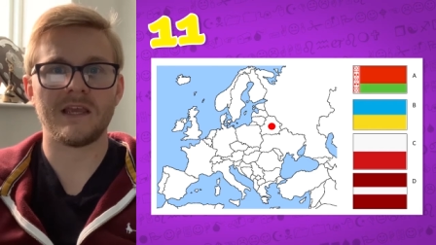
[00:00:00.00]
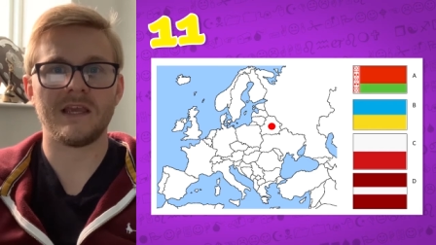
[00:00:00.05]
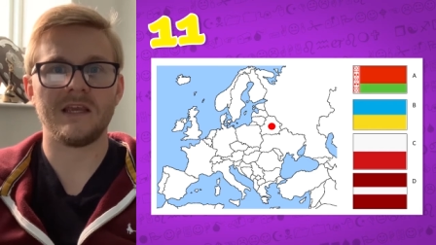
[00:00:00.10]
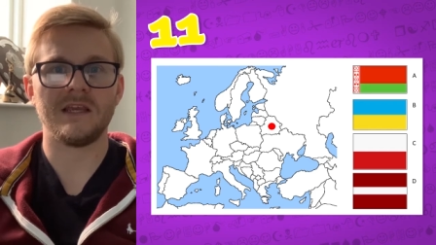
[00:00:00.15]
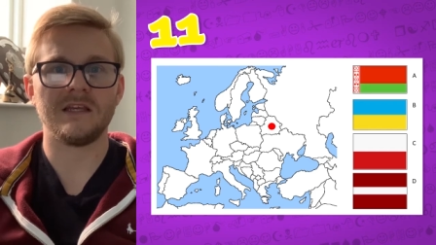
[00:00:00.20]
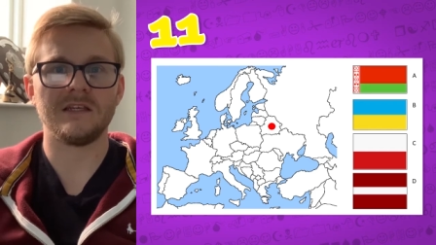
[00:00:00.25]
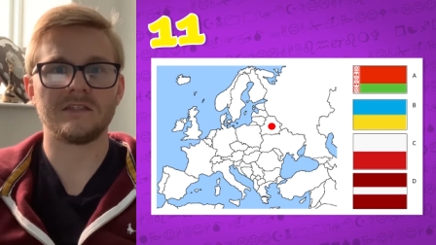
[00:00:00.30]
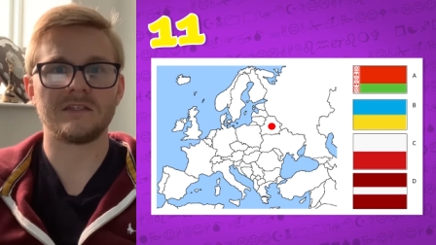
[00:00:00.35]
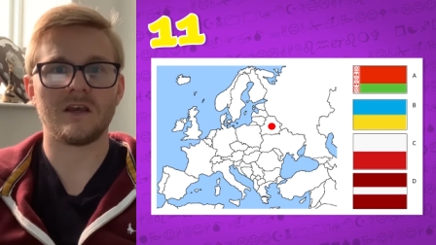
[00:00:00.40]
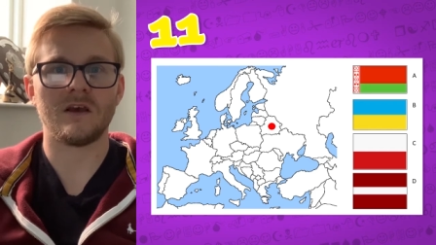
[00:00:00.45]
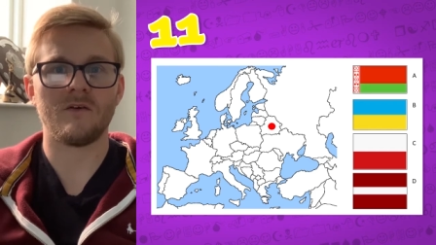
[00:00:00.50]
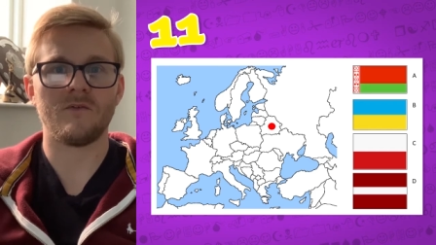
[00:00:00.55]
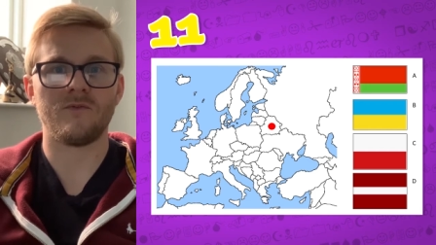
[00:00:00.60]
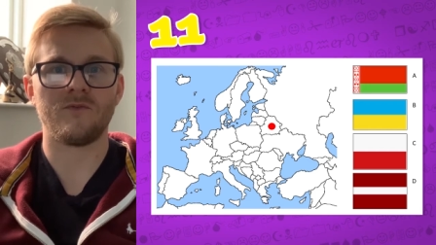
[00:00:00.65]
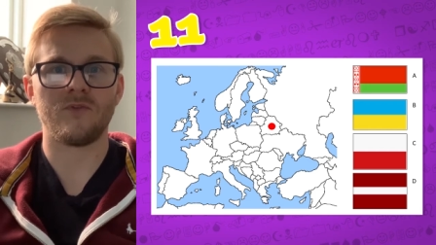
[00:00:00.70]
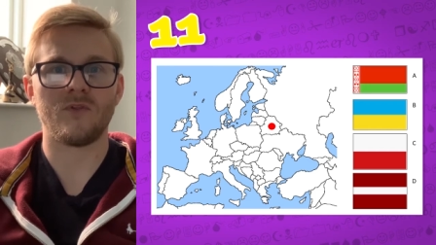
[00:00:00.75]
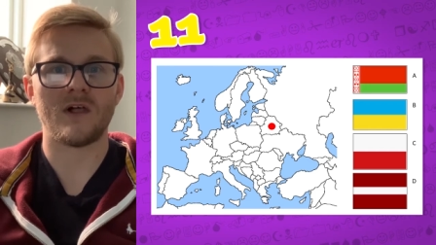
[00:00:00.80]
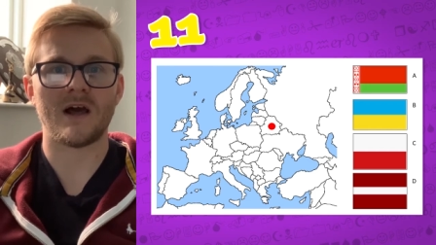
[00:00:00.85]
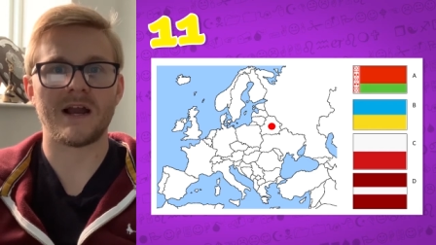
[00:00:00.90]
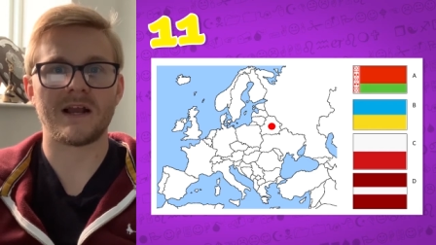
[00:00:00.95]
is
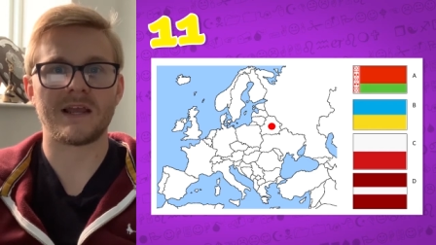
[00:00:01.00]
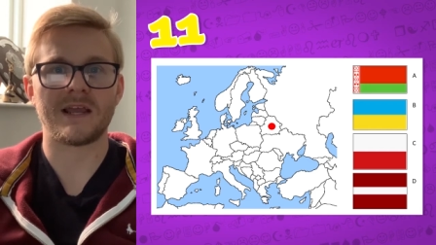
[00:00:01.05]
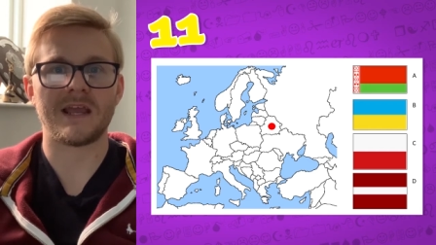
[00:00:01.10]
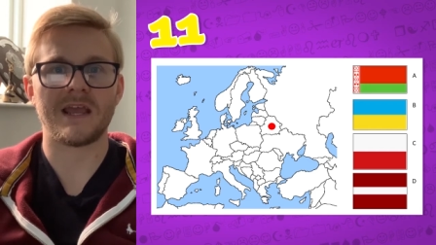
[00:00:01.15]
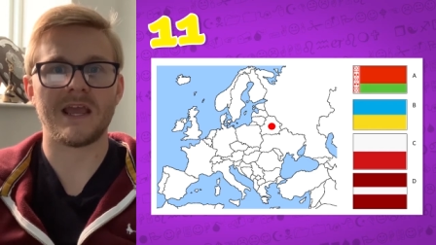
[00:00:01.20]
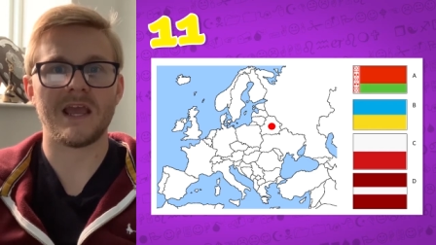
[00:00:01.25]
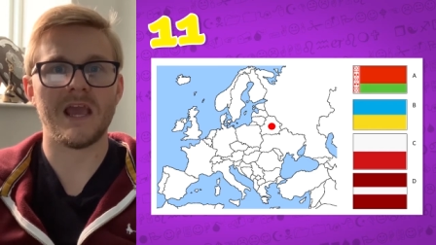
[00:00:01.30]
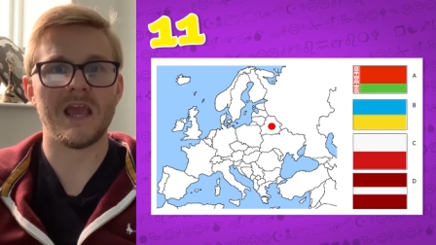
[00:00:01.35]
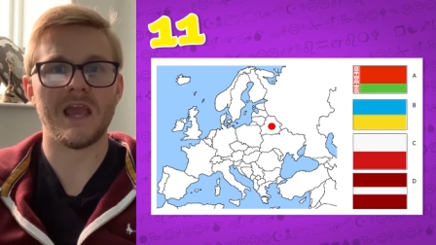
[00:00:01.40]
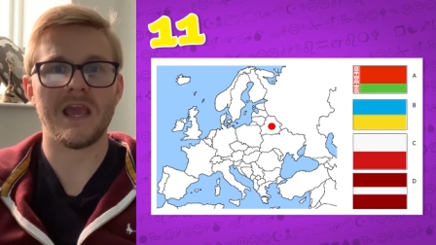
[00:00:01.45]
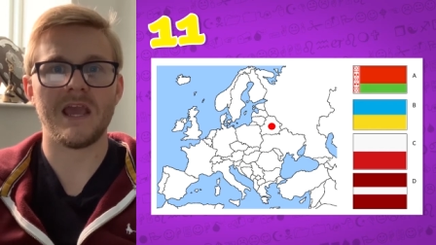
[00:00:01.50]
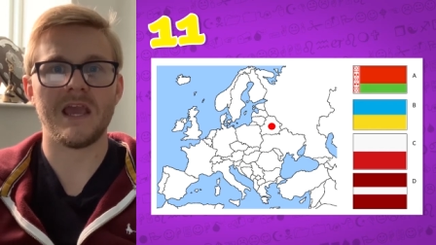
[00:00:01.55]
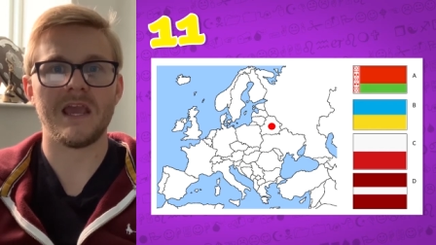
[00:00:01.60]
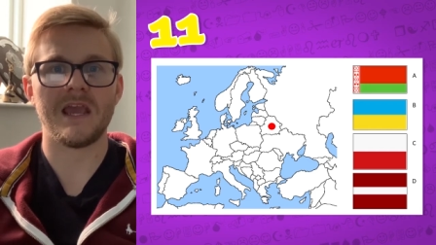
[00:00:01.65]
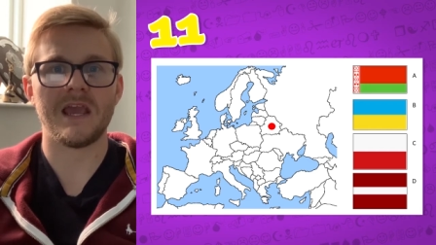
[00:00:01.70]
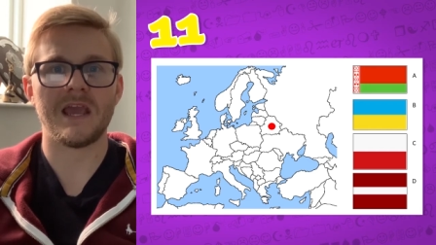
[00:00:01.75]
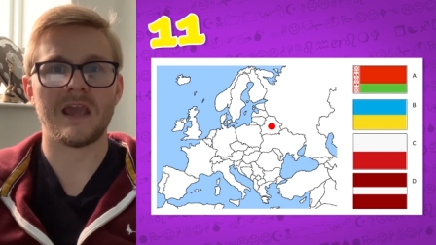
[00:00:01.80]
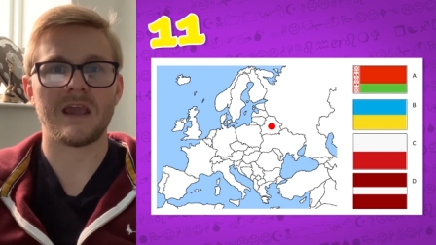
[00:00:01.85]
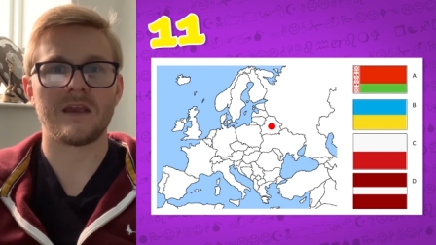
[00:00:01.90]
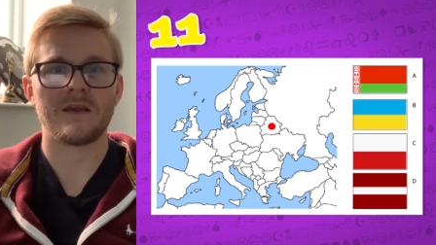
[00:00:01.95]
flag
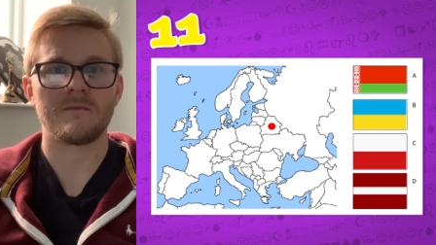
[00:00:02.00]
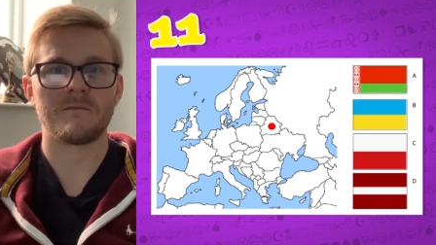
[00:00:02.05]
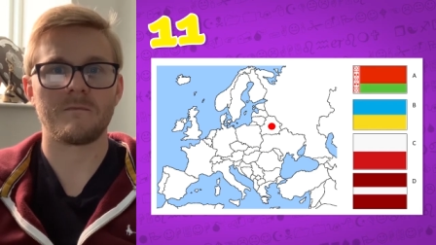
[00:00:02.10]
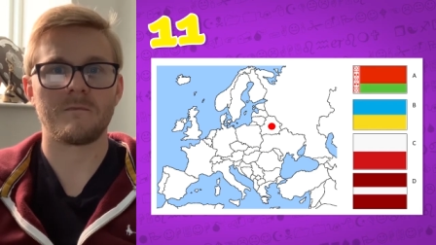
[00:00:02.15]
A.